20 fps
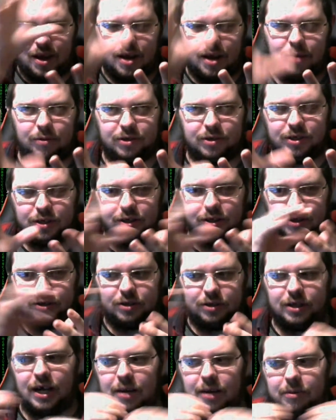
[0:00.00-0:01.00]
what's the
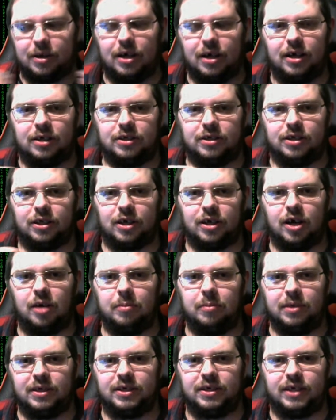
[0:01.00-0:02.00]
time cards in the
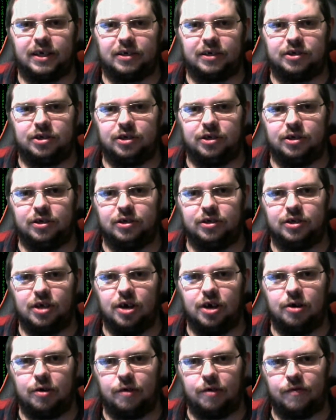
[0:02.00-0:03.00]
comments section,
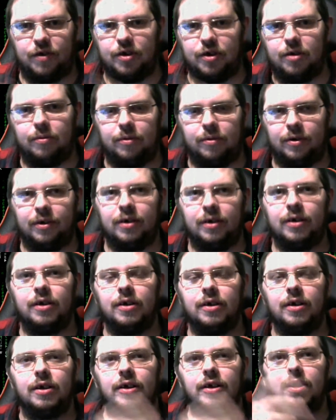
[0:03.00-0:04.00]
so if you
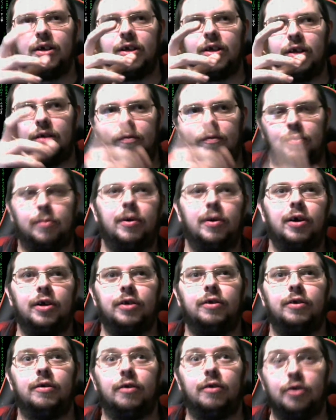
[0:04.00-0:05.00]
want
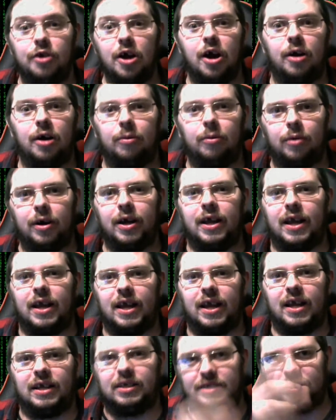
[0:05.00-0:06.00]
to know what it
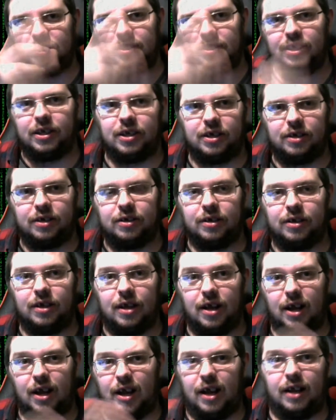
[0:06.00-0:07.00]
is,
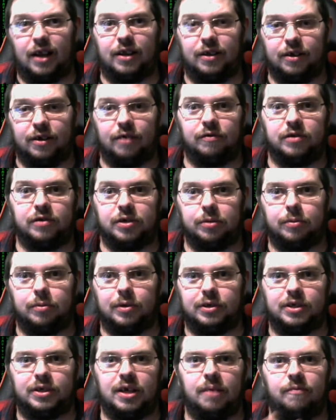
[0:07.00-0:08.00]
and obviously you want
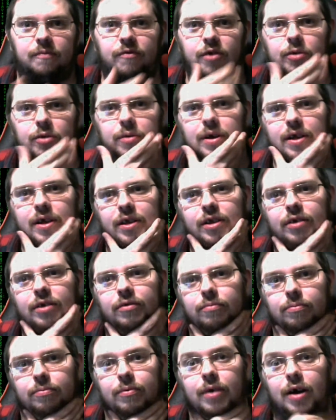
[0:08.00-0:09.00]
to skip through it, you
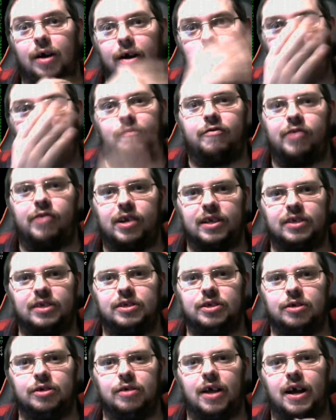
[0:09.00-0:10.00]
are free to
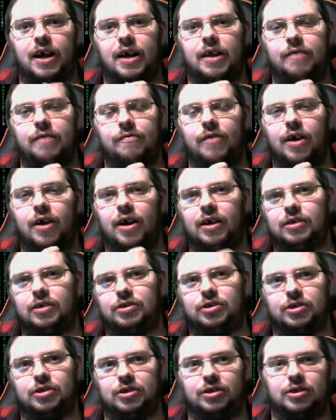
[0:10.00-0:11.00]
do that. If not,
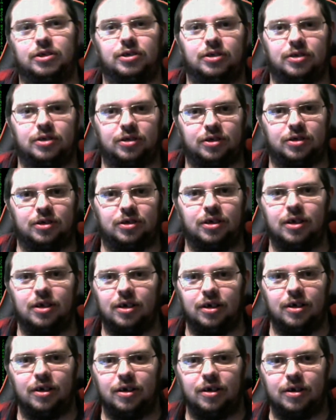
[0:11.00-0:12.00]
just
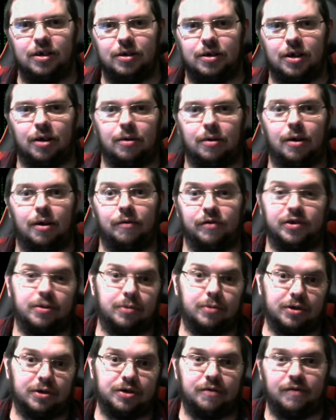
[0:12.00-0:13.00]
obviously
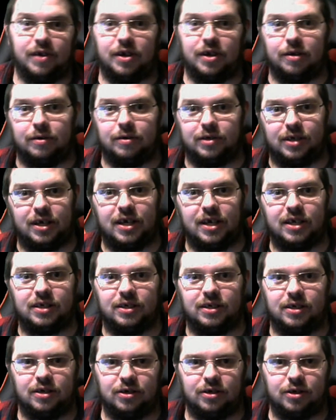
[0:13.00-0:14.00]
watch the video as it
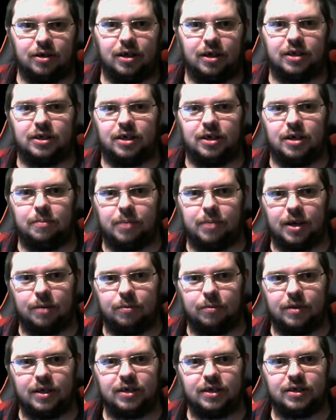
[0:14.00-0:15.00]
is. So let's begin
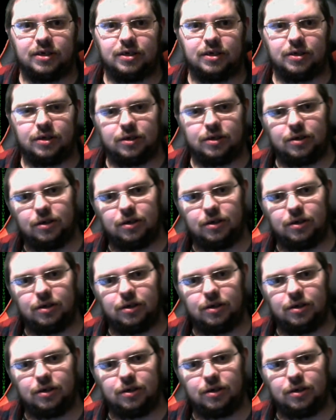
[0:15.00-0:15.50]
with this,